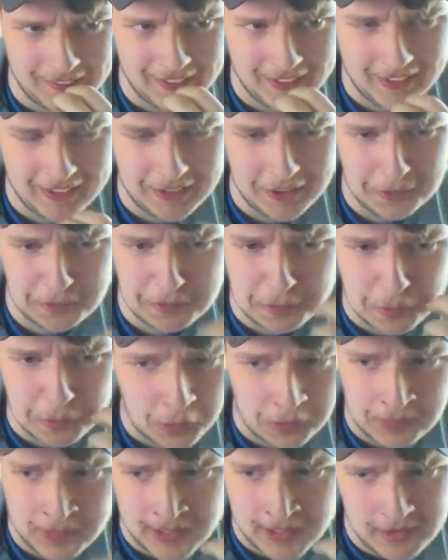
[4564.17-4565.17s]
You got like
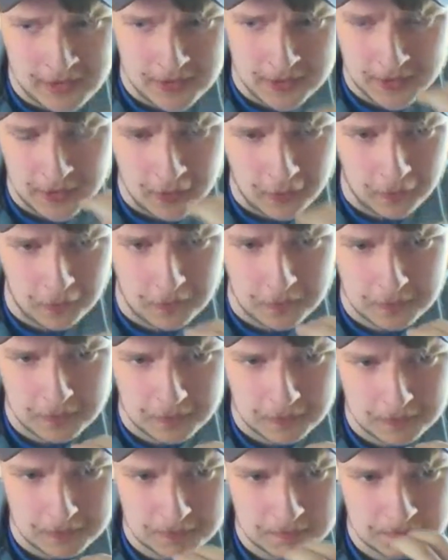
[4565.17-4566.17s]
4 minutes to
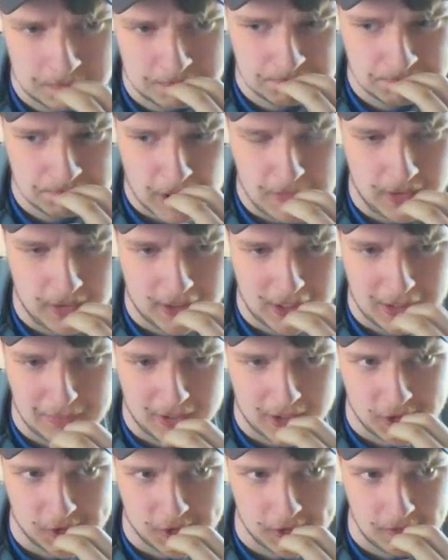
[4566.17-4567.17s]
go.
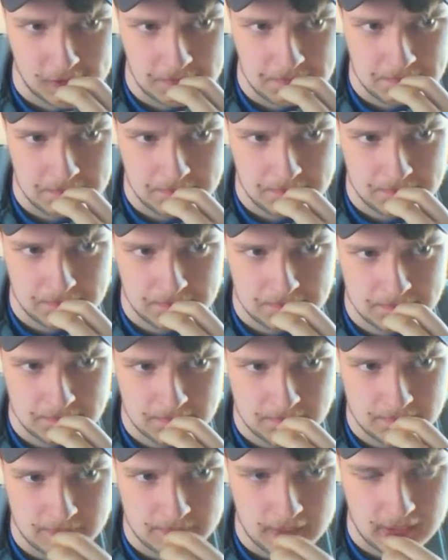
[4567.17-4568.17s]
I feel like I'm
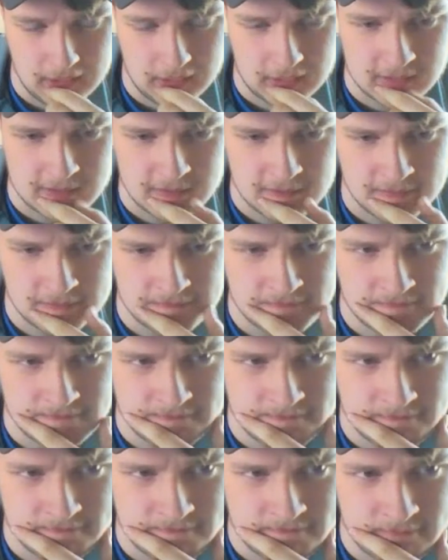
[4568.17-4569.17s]
actually,
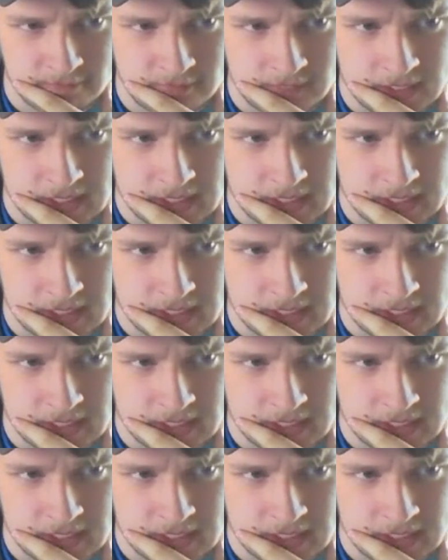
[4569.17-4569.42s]
yeah,